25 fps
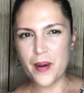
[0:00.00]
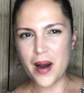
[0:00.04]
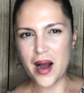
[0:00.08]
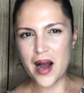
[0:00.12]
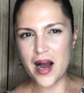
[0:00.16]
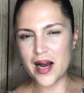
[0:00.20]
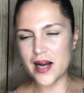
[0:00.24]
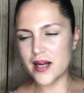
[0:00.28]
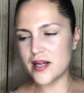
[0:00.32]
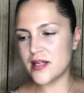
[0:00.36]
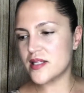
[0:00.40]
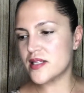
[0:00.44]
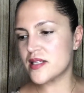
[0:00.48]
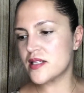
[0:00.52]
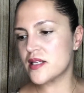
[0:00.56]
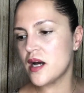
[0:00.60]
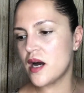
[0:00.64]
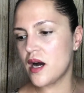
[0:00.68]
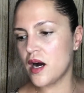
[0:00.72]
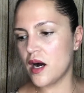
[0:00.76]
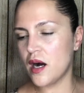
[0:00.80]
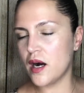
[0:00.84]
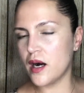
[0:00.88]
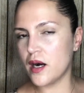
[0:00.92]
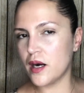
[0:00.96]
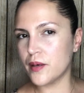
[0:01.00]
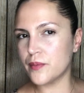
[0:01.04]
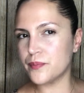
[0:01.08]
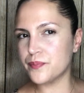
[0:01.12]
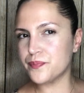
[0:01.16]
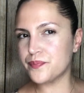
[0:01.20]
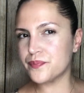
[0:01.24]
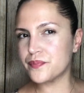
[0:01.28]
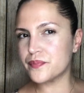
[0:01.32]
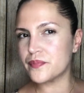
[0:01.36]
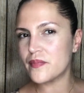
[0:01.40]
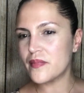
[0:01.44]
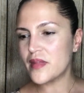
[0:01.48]
box.
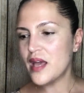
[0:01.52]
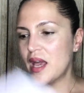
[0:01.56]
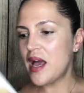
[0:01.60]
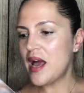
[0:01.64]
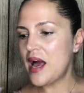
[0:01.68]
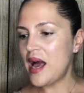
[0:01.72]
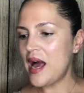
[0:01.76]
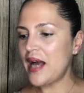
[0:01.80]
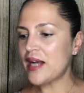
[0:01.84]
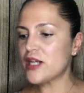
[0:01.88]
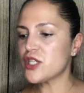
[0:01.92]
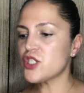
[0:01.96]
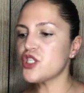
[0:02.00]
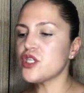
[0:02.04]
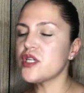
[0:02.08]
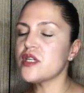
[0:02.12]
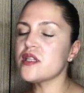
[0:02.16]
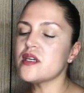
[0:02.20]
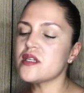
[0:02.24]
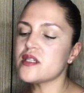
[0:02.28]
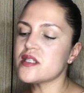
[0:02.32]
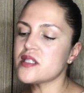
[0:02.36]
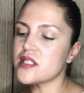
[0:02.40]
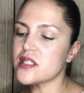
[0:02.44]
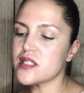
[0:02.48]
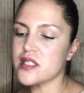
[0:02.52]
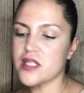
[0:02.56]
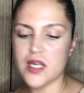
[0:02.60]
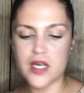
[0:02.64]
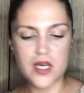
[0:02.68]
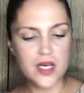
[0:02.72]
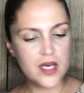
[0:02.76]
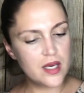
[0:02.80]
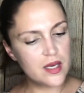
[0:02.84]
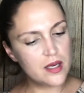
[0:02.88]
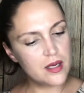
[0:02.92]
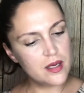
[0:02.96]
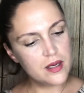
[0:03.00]
Um, actually, the
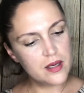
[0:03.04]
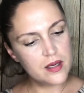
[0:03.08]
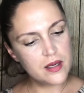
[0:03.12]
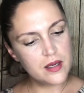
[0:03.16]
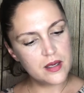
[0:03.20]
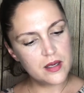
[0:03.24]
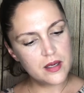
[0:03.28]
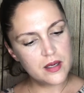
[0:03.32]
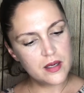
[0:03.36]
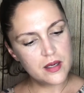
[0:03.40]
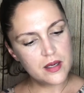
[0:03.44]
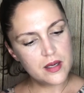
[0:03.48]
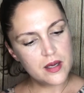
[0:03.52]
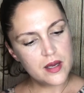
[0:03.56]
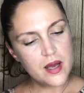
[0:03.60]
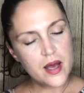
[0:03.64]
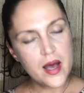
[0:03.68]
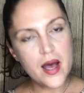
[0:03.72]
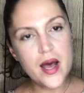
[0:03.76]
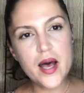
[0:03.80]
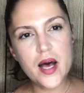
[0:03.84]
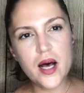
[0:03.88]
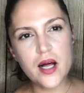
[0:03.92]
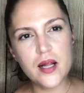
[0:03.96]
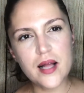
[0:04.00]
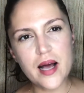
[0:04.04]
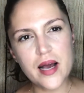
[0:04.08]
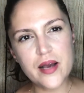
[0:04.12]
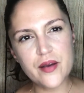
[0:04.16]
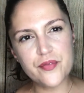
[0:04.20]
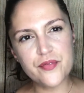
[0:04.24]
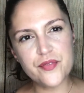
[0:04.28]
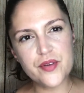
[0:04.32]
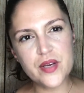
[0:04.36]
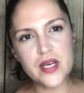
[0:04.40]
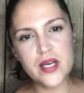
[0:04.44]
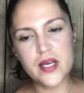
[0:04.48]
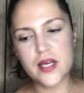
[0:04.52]
C
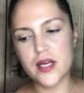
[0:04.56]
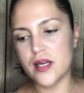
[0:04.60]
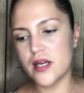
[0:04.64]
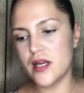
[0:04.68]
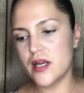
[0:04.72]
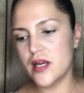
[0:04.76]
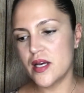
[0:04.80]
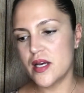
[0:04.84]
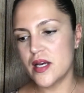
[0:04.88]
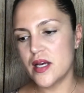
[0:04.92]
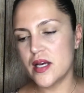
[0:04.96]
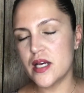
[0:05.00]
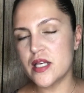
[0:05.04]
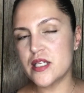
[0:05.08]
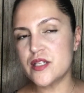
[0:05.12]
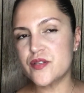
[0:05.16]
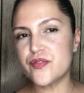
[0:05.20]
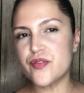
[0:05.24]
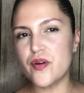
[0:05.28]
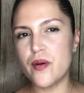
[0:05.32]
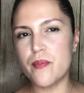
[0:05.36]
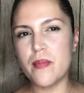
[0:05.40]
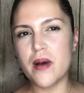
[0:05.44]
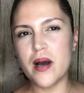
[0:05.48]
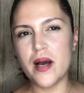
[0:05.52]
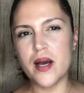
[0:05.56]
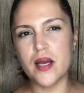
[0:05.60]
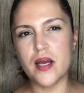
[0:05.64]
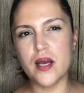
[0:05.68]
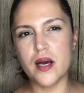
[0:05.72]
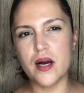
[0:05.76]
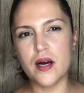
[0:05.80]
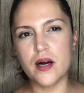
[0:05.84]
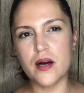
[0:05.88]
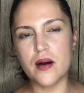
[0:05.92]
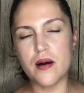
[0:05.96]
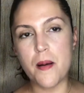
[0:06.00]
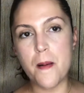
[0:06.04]
LIV is from my
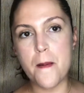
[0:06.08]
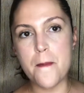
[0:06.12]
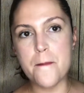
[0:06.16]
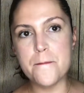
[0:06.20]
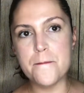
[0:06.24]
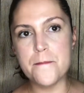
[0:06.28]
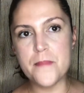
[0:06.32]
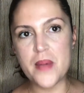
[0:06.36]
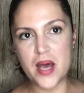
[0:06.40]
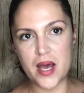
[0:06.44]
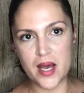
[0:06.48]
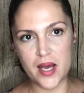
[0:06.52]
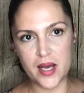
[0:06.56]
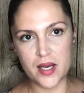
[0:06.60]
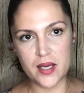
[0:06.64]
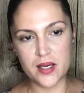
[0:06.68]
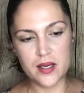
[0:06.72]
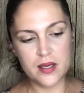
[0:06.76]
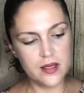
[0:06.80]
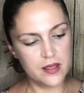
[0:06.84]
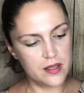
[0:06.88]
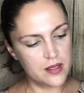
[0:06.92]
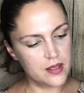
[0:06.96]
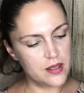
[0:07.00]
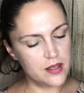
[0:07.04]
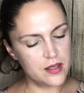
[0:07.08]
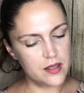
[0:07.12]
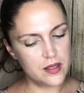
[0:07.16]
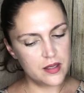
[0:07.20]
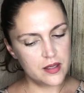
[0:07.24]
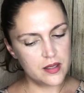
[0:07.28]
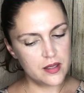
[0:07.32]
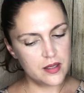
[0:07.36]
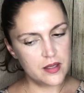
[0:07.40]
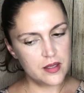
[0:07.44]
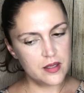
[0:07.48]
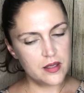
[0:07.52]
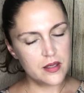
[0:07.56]
uh, May,
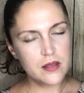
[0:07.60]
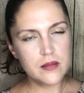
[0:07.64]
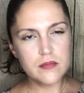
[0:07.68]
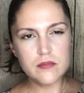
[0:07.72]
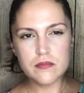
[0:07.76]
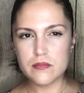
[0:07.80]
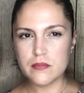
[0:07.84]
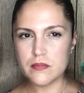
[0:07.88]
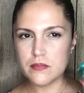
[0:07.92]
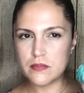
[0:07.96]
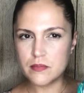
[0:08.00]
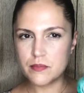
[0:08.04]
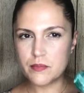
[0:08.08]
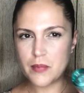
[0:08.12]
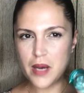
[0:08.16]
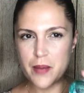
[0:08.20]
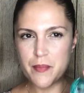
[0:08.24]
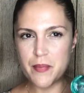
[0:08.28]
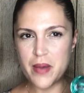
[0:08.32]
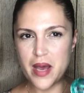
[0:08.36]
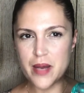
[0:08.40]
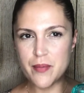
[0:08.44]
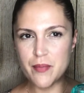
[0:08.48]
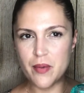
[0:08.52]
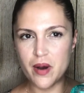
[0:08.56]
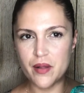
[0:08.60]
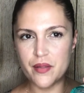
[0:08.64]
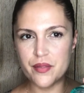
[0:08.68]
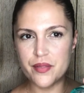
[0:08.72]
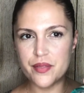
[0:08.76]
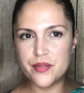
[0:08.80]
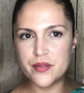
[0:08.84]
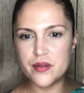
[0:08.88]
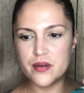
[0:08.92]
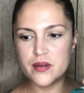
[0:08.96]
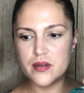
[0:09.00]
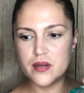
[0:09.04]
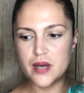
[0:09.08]
my May month,
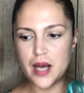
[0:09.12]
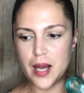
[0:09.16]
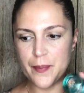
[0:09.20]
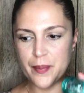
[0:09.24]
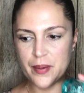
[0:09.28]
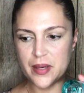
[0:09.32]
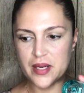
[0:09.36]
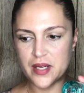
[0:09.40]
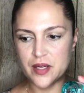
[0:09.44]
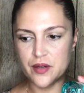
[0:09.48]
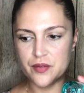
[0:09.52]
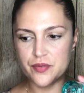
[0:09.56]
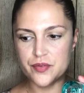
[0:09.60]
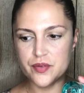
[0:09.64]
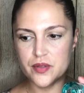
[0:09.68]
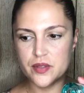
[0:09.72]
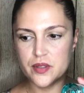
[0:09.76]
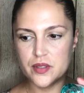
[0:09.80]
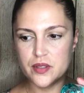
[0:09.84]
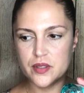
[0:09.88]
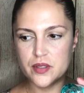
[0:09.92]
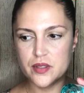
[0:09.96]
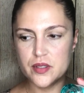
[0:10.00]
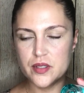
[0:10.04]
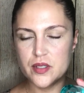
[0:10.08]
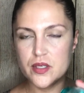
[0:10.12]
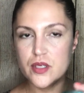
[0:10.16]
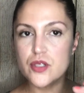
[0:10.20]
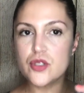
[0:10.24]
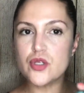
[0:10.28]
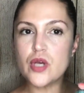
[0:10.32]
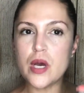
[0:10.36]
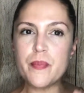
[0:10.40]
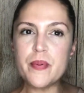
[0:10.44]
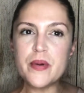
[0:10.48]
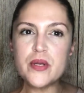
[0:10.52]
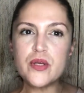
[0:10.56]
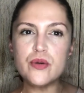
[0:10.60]
I believe.
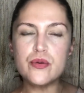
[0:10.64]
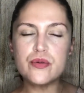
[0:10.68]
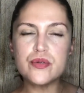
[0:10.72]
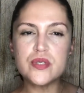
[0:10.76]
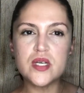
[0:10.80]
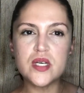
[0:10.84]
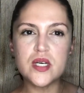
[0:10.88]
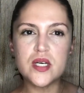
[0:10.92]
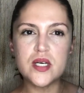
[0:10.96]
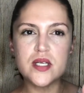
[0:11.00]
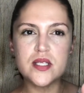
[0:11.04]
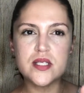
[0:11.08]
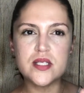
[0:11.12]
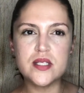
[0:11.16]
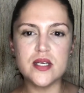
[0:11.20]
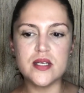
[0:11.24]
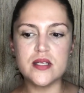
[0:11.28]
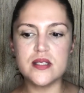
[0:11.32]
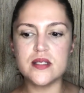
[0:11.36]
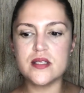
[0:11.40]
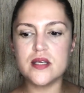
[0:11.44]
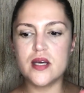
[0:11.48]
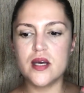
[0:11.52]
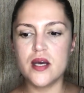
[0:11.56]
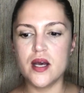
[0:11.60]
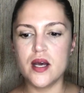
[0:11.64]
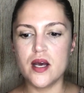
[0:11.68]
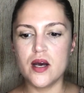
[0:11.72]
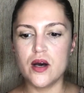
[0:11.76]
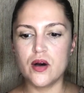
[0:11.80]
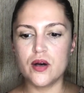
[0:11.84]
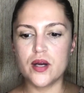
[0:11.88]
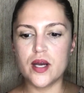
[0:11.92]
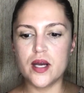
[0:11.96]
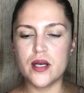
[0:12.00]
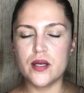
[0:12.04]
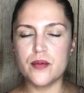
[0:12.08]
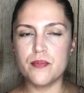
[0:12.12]
So I've been using it since,
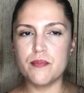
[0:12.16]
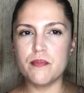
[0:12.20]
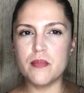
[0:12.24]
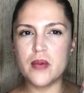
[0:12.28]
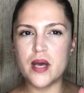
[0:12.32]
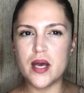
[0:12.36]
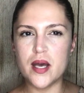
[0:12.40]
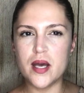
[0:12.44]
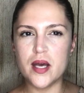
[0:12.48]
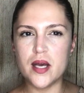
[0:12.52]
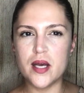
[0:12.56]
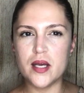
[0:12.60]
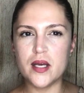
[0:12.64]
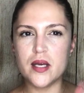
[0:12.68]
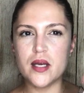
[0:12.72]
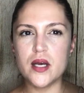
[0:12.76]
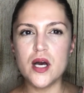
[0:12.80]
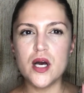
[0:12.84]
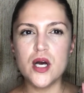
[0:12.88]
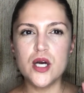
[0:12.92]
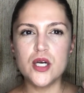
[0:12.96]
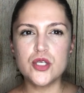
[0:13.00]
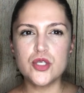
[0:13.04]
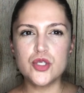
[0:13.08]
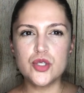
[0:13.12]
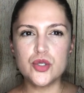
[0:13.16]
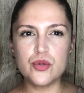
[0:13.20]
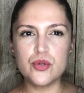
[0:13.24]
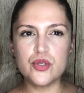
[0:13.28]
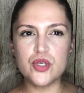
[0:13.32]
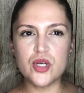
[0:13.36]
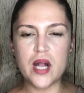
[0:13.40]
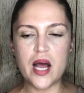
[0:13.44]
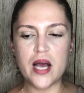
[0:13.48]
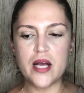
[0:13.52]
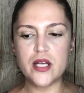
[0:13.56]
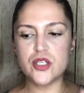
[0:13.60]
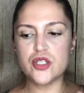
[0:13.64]
okay, May, June,
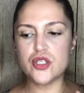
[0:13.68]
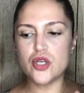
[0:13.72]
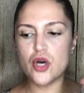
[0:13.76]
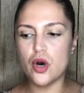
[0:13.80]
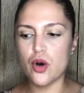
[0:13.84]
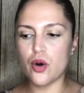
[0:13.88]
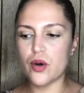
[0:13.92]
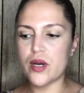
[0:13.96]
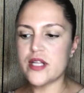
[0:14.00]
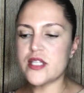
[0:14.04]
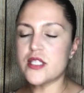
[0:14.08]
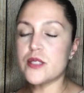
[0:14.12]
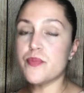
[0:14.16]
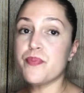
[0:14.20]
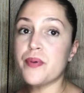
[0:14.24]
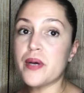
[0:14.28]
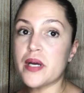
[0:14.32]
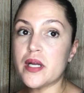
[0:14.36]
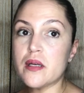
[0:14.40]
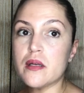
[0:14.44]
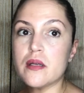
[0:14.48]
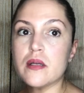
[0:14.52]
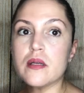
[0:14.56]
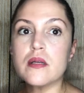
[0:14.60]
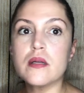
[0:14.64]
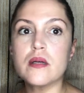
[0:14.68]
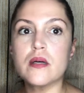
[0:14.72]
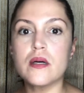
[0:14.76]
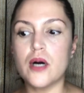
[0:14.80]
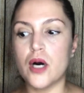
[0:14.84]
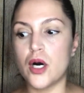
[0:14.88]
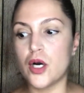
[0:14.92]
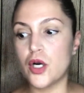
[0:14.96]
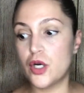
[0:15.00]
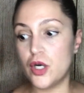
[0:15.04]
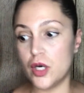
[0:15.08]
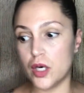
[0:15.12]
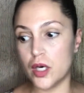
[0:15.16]
July. So it's been
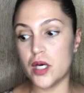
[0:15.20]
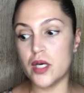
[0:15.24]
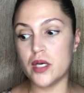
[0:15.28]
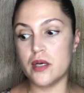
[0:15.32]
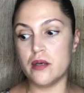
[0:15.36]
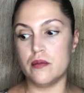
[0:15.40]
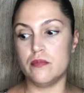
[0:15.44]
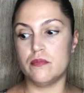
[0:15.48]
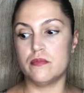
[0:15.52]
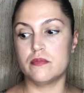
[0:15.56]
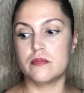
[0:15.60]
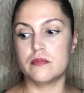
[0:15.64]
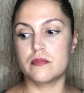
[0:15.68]
a good